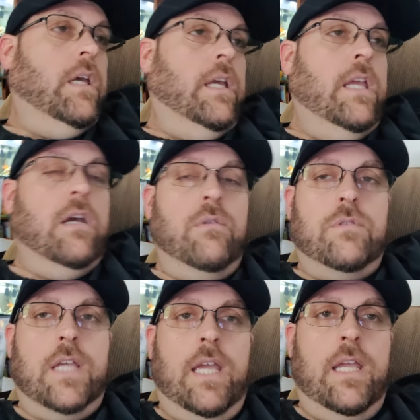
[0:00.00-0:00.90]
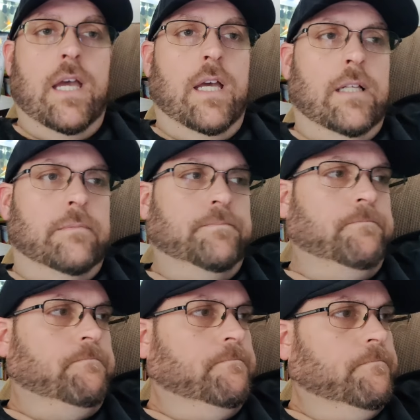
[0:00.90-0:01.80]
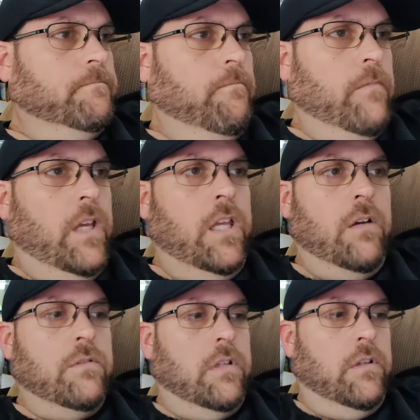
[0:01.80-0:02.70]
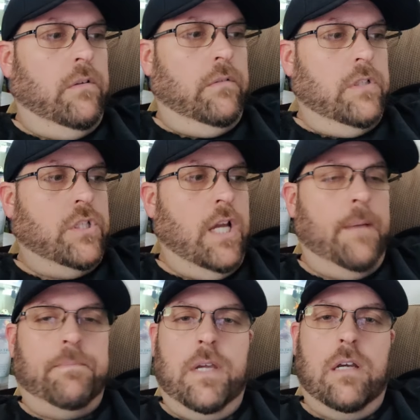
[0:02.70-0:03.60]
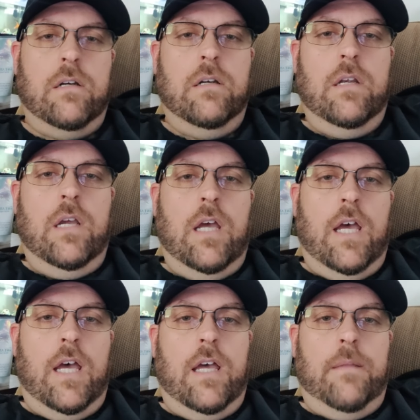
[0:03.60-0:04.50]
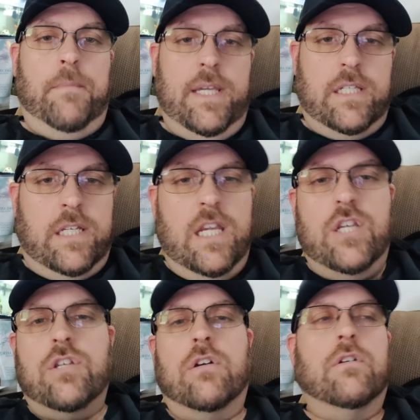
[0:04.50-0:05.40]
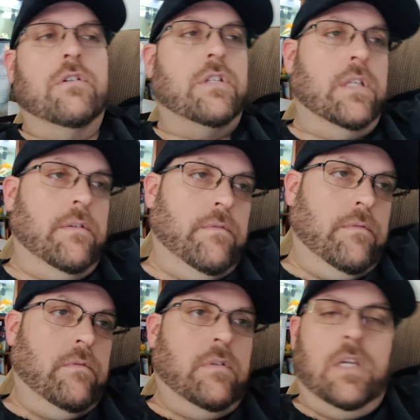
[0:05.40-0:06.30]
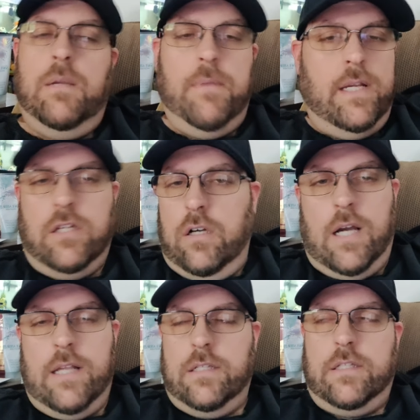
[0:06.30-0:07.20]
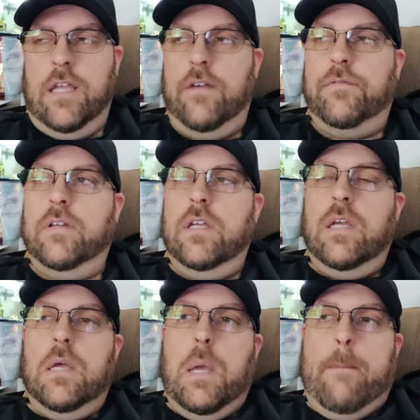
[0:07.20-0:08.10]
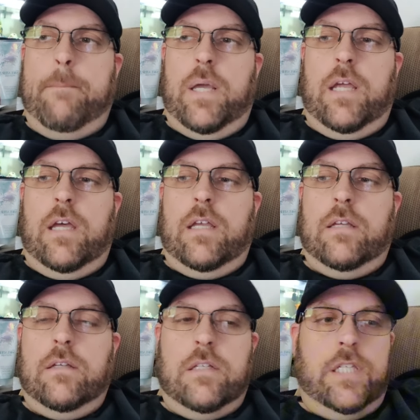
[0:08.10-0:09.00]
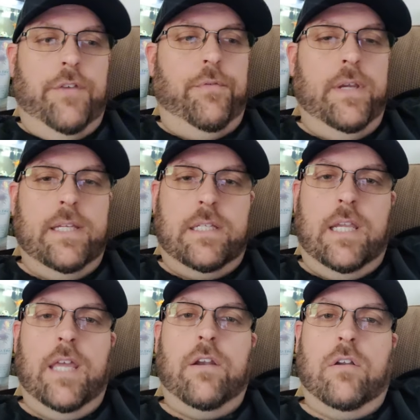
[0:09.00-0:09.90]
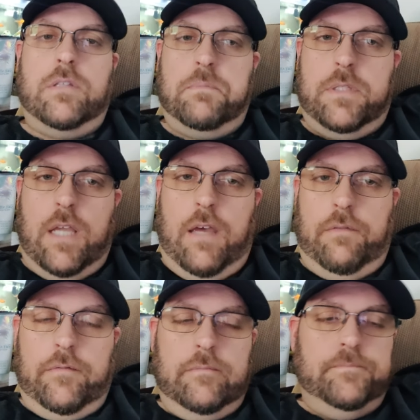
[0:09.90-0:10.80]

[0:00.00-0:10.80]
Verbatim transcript: He owns a uh, he owns a little shop there, uh, makes T-shirts and he makes all kinds of stuff. But uh, see if we can get together on some stuff